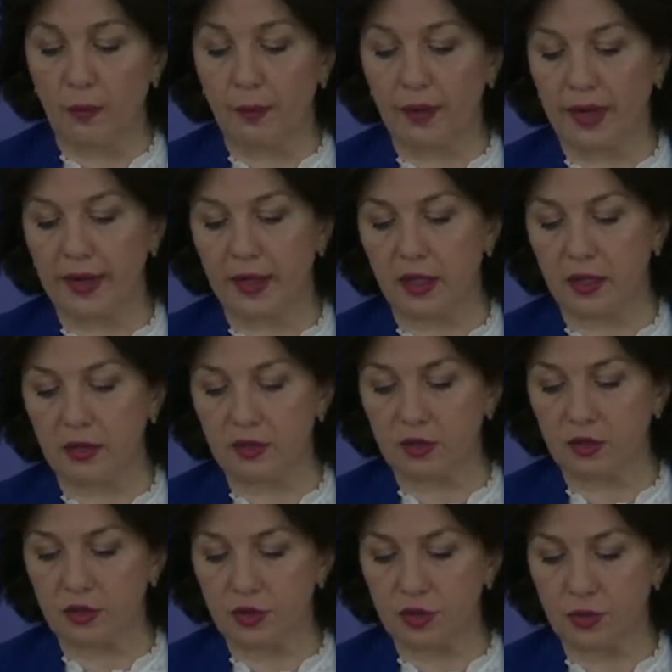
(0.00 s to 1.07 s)
by
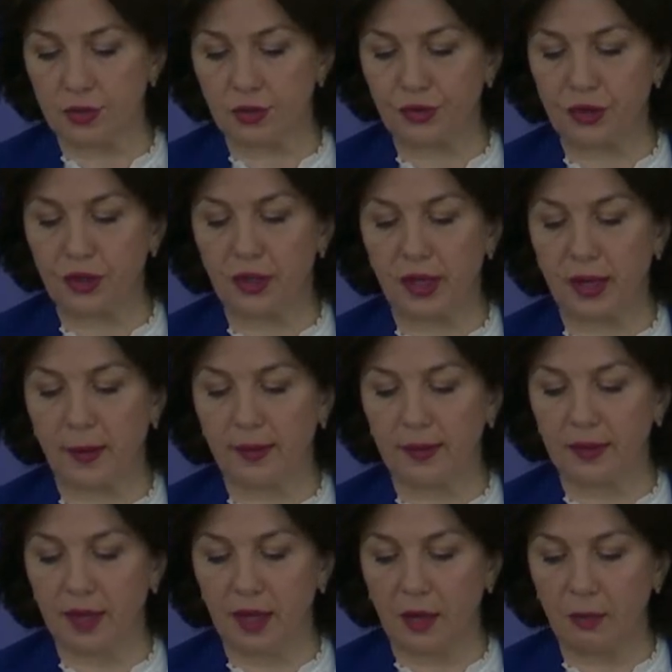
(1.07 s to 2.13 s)
introducing a
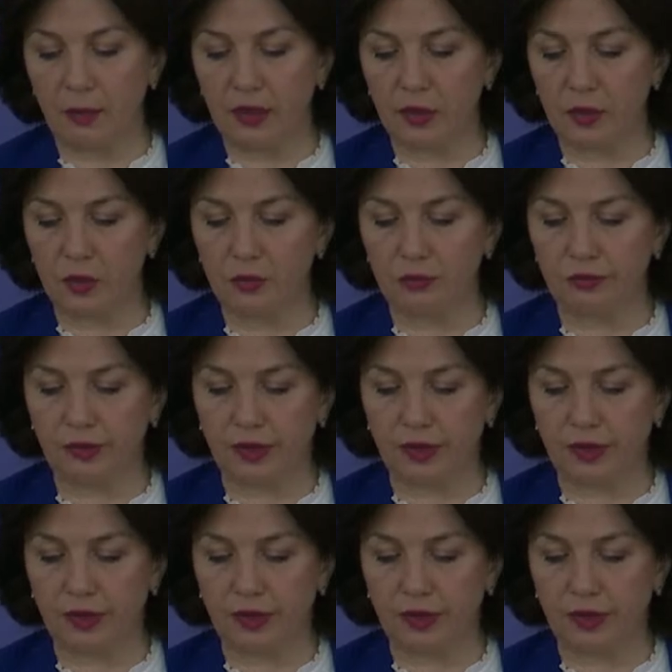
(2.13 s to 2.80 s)
number of